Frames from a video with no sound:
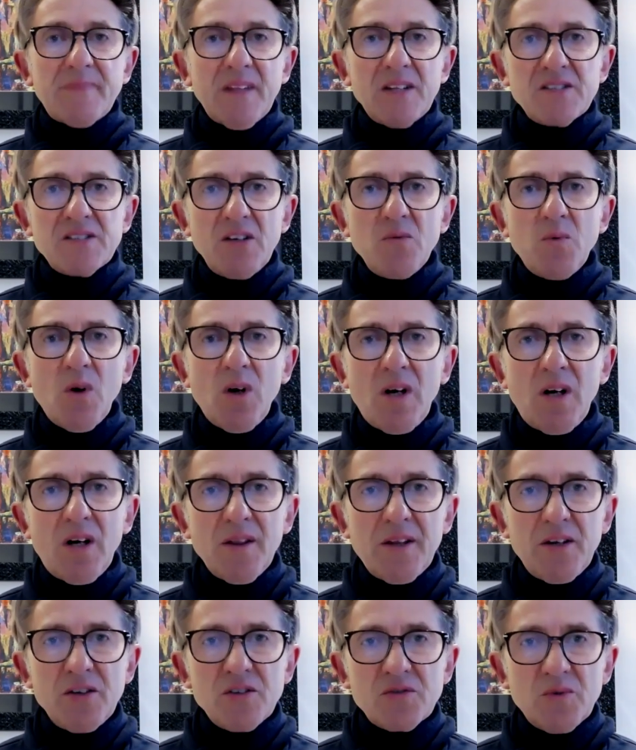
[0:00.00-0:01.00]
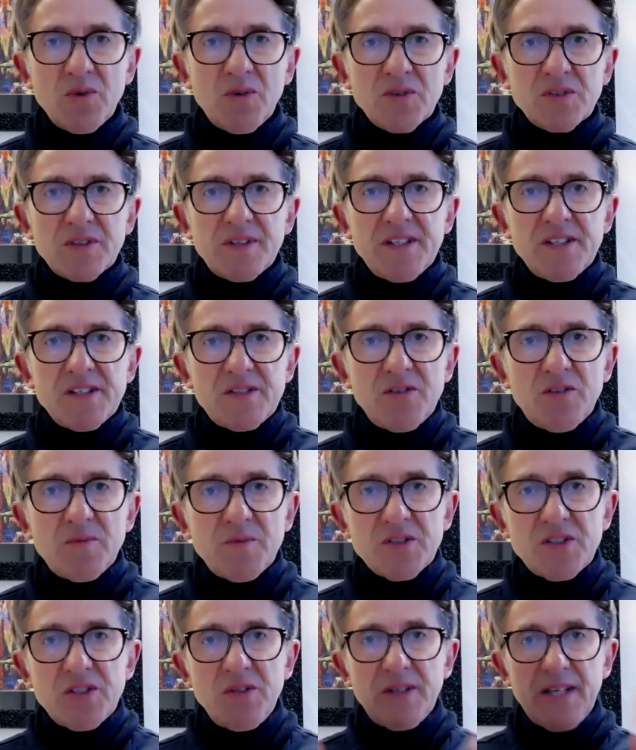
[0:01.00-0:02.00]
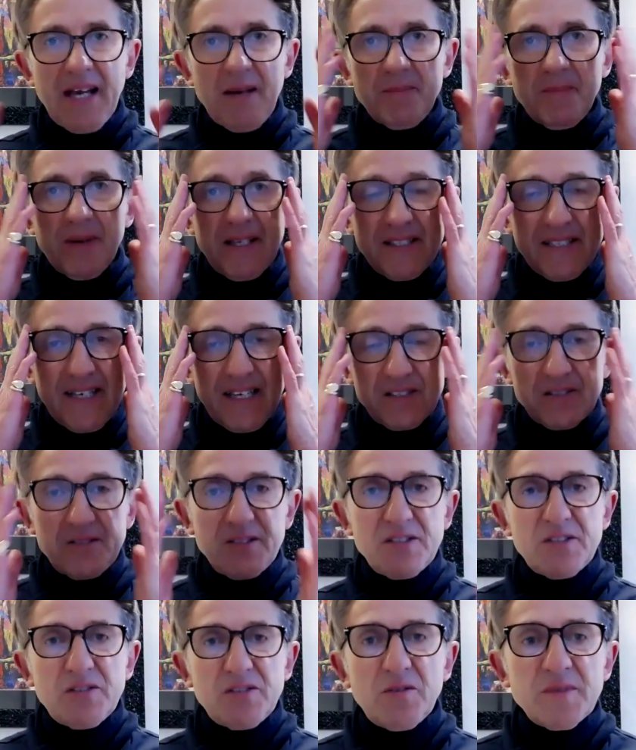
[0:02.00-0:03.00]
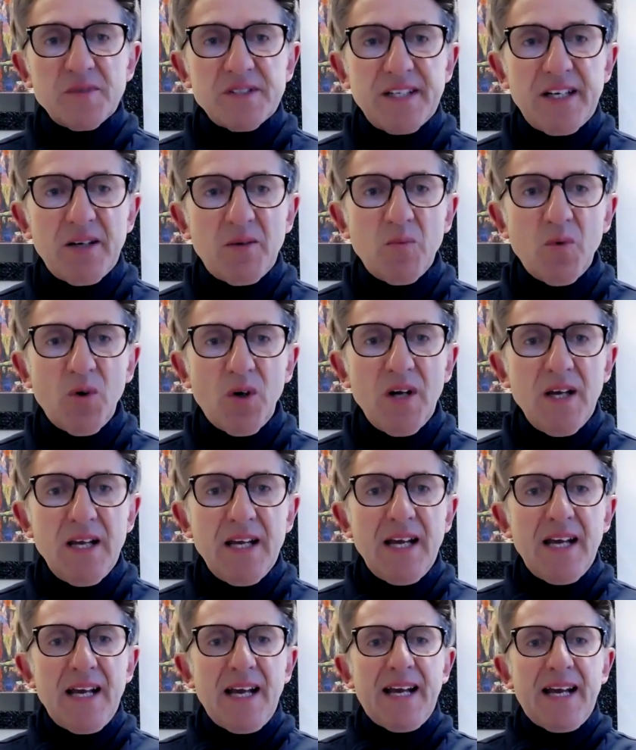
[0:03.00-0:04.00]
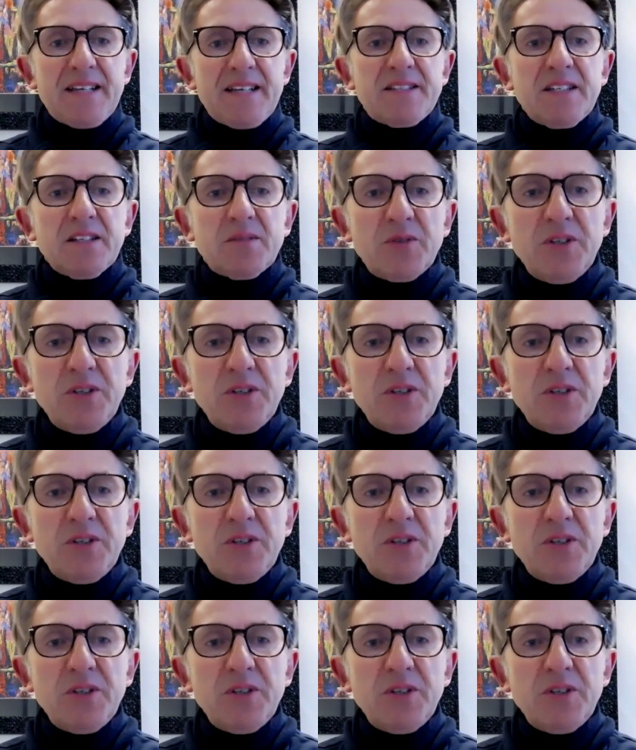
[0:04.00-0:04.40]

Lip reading: So what are those rules on instalments? Who can pay tax on instalments and on what assets?